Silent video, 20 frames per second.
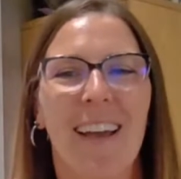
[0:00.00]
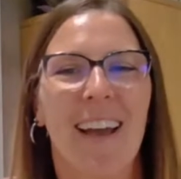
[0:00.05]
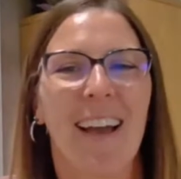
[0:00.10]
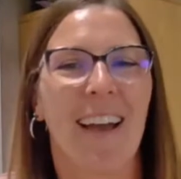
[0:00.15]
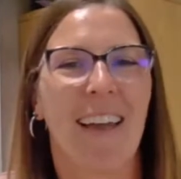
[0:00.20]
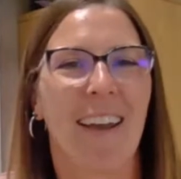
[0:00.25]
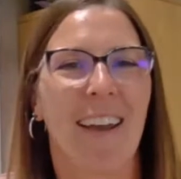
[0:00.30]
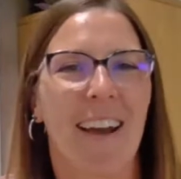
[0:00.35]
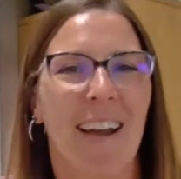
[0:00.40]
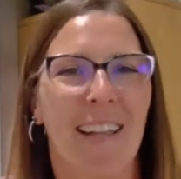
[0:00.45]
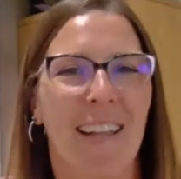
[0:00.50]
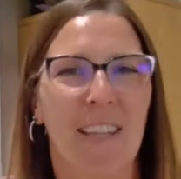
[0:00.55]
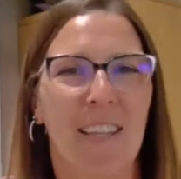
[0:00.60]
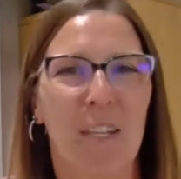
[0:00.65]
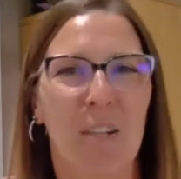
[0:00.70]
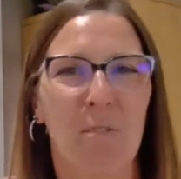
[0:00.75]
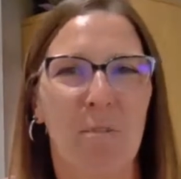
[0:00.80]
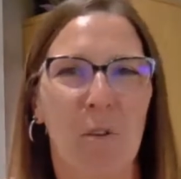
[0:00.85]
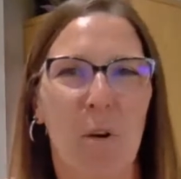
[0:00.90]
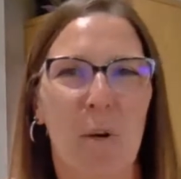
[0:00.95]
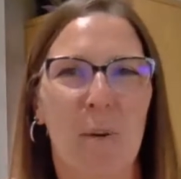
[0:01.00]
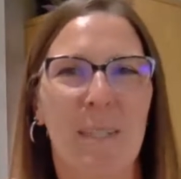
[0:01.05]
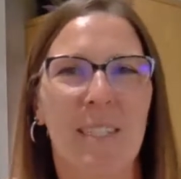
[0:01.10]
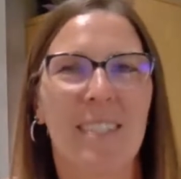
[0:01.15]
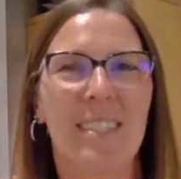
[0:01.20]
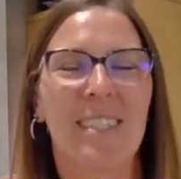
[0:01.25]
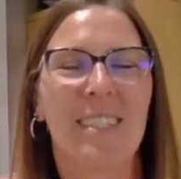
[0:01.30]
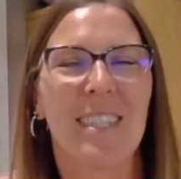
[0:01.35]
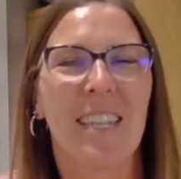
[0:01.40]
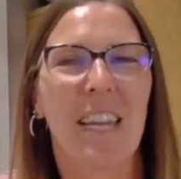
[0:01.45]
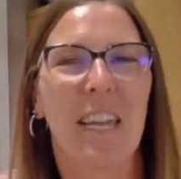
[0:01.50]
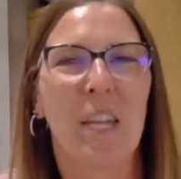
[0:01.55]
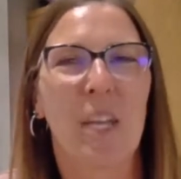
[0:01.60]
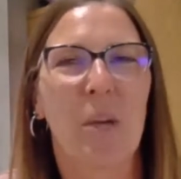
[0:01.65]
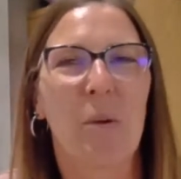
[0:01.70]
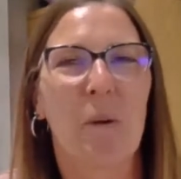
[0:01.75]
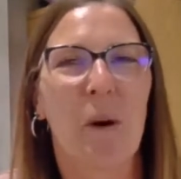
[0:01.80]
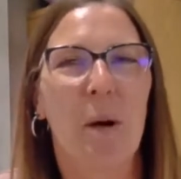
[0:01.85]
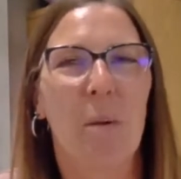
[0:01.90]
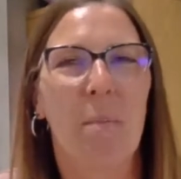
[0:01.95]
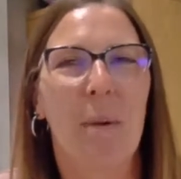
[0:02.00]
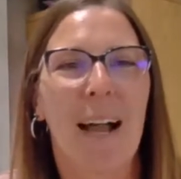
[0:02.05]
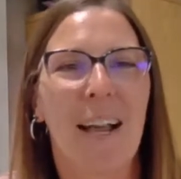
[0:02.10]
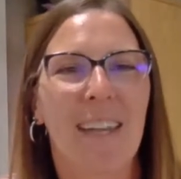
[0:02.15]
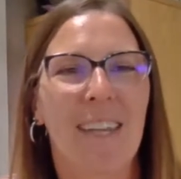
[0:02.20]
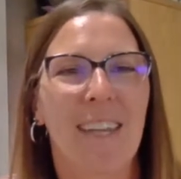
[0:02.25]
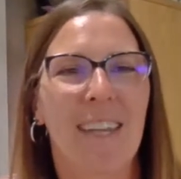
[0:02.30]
and I look forward to seeing you all back